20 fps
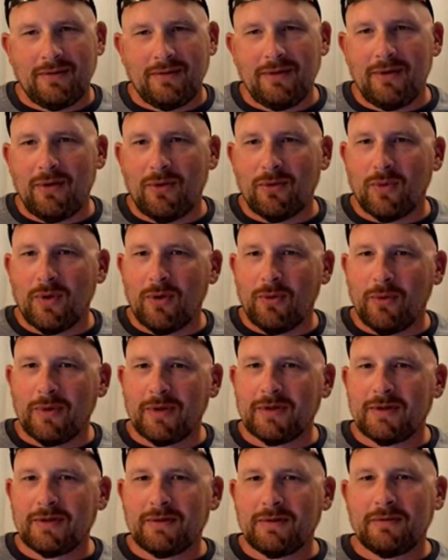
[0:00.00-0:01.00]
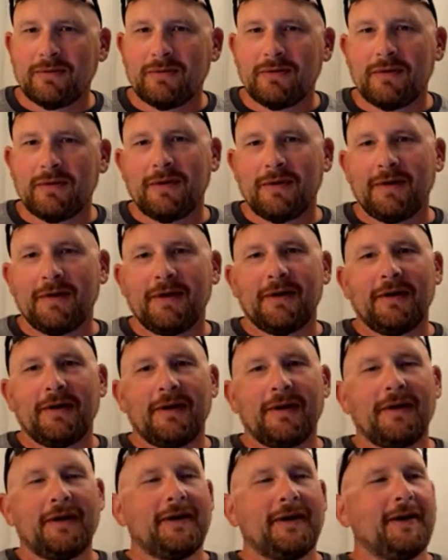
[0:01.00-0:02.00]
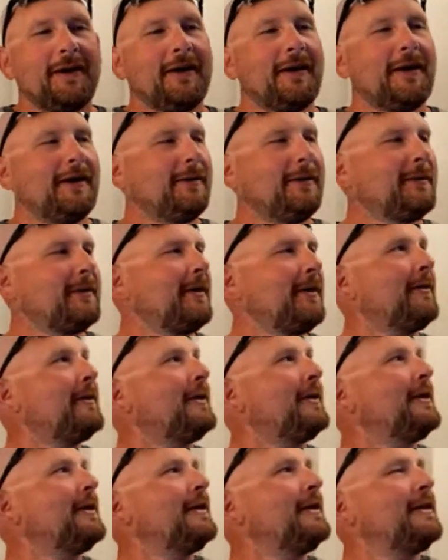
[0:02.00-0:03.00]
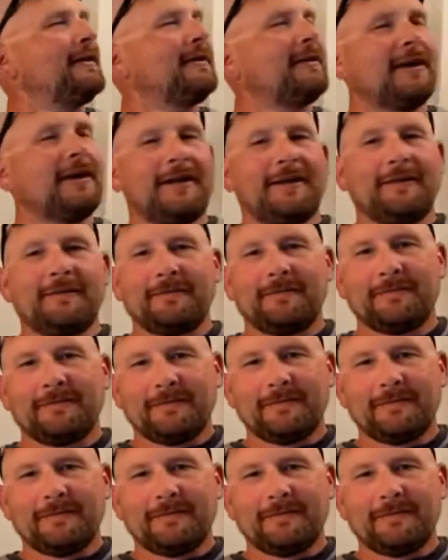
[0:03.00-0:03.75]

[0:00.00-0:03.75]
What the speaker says: Real ones. All right, here we go. You ready?